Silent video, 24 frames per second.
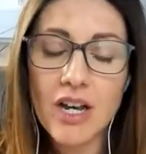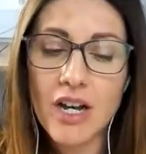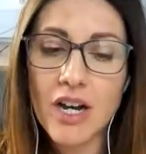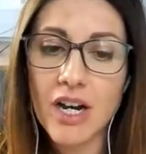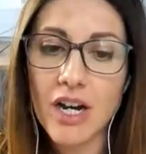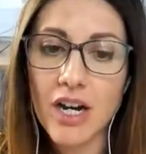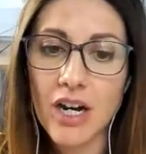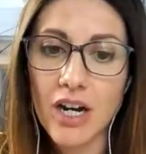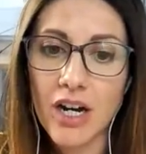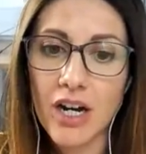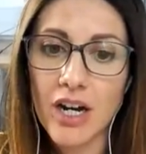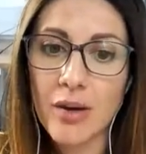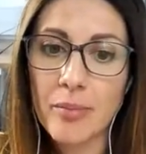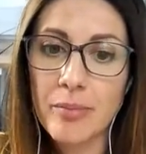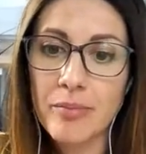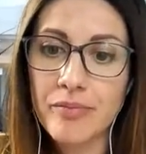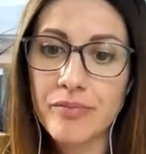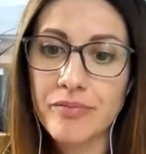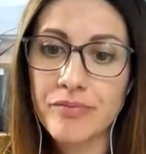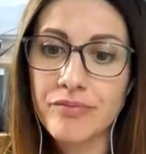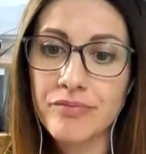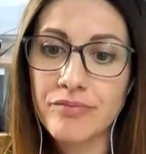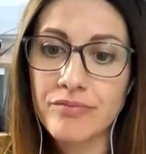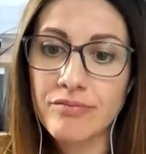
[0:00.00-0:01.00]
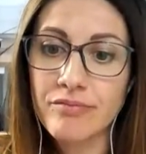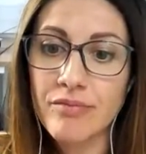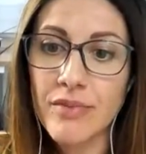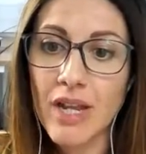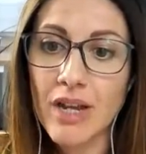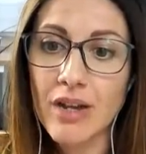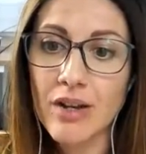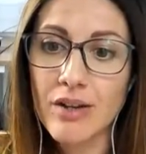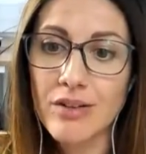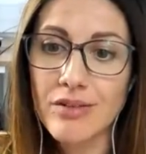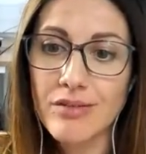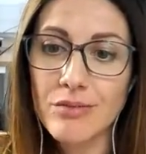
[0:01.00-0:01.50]
Can
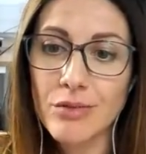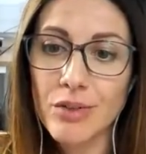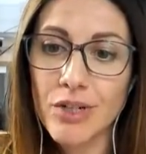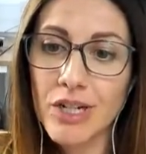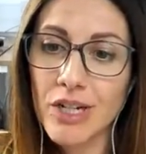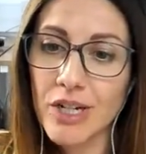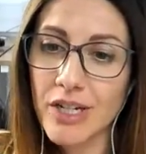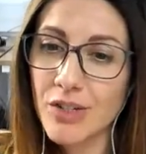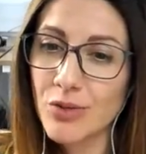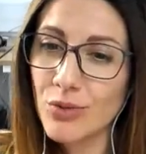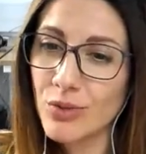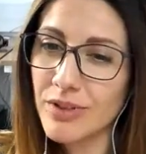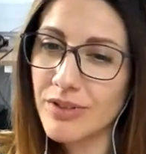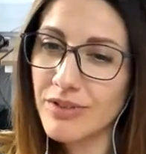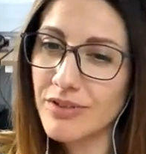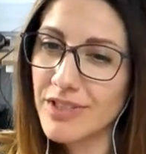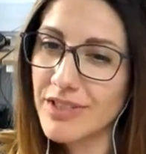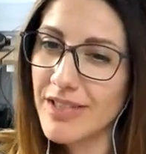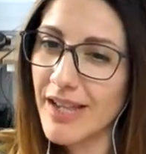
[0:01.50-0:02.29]
you